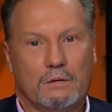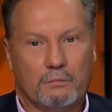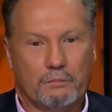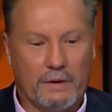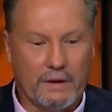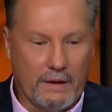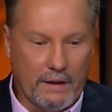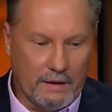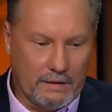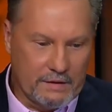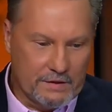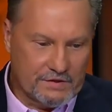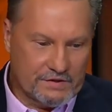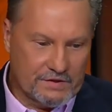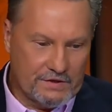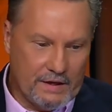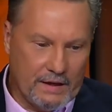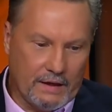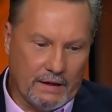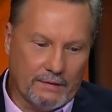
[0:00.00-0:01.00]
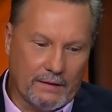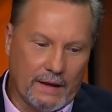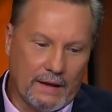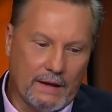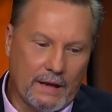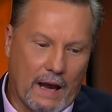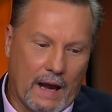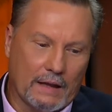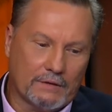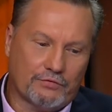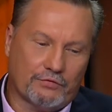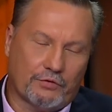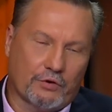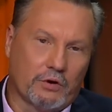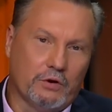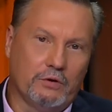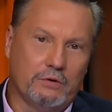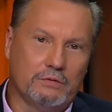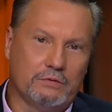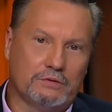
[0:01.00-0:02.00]
began to sing, and they got
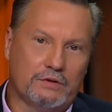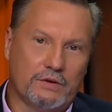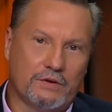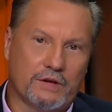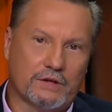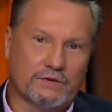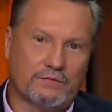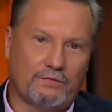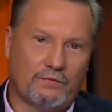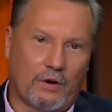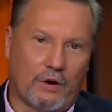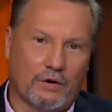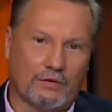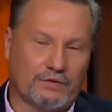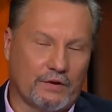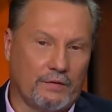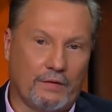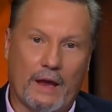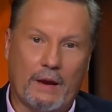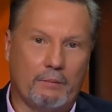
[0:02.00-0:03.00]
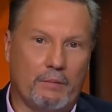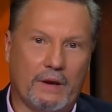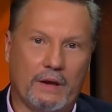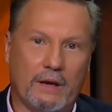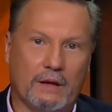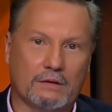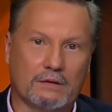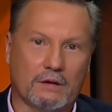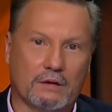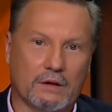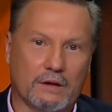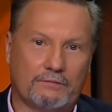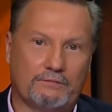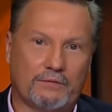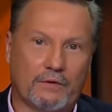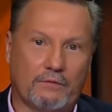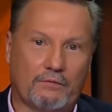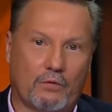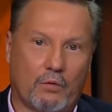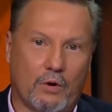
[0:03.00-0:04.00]
through to this verse, and they began to lift
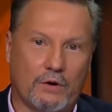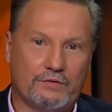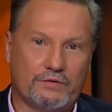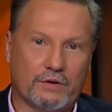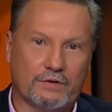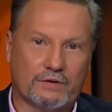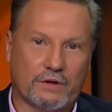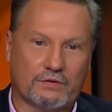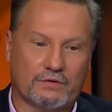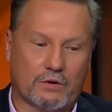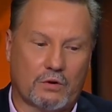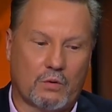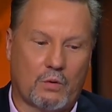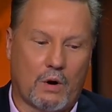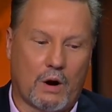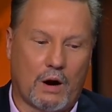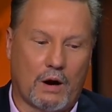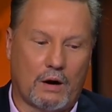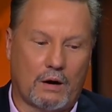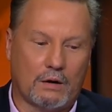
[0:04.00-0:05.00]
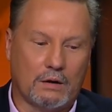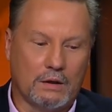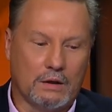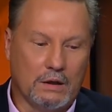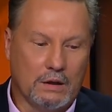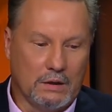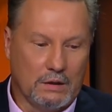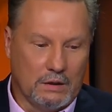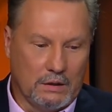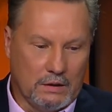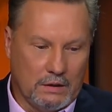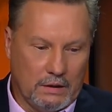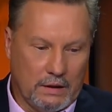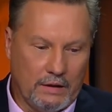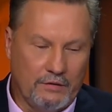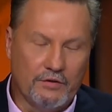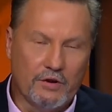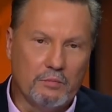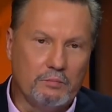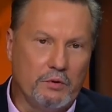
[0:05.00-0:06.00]
their voices as a choir.
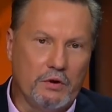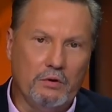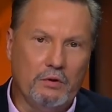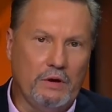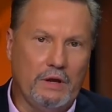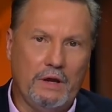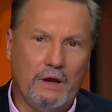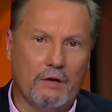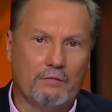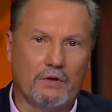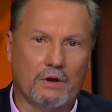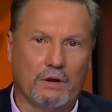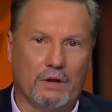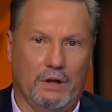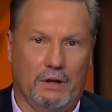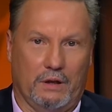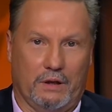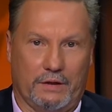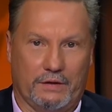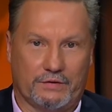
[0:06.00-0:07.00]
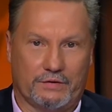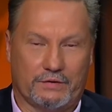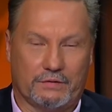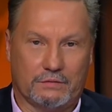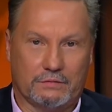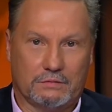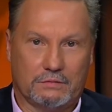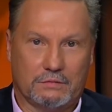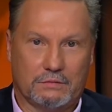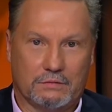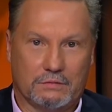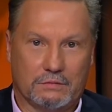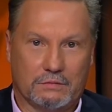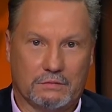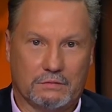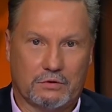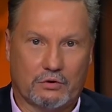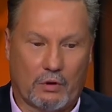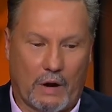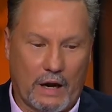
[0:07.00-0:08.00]
"In the beauty of the lilies,
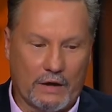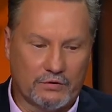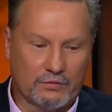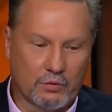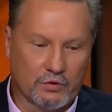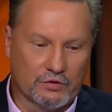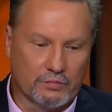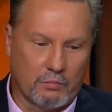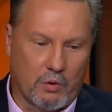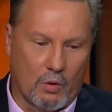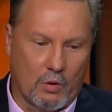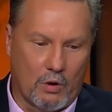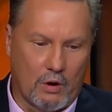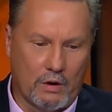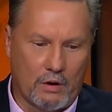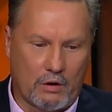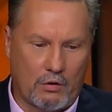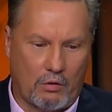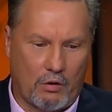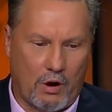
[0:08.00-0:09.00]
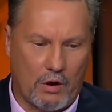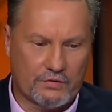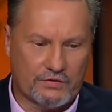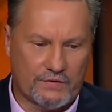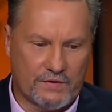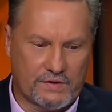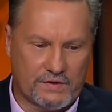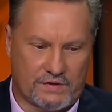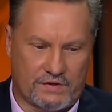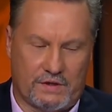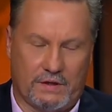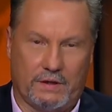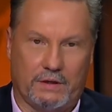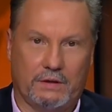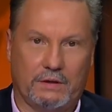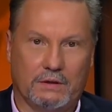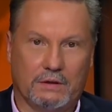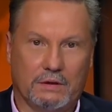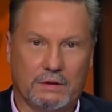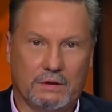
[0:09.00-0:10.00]
Christ was born across the sea,
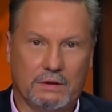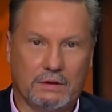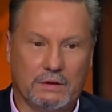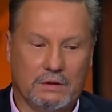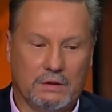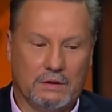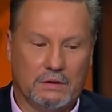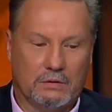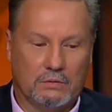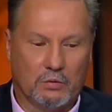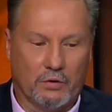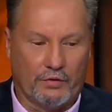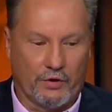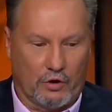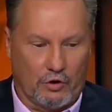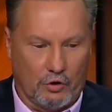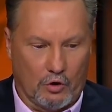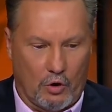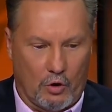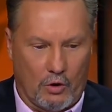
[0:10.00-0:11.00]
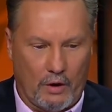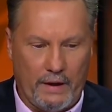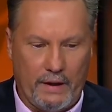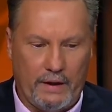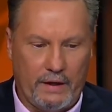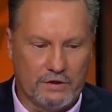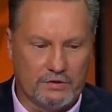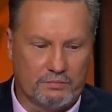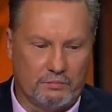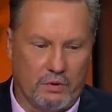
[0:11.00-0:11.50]
with a glory in his